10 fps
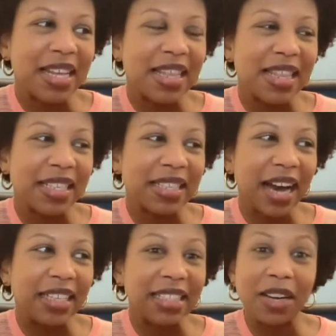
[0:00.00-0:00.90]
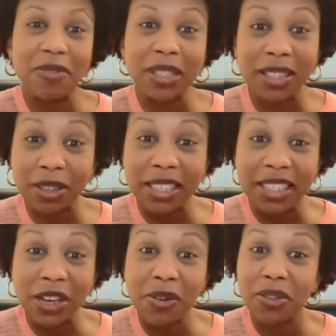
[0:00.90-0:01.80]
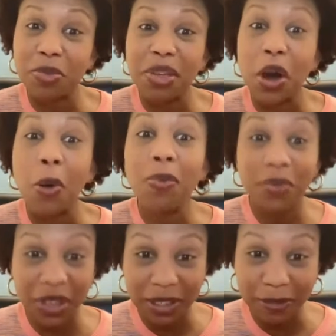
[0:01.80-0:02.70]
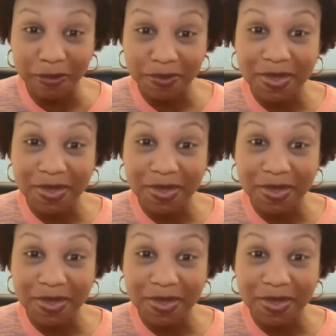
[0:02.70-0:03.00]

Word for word: this idea of continuing to be hopeful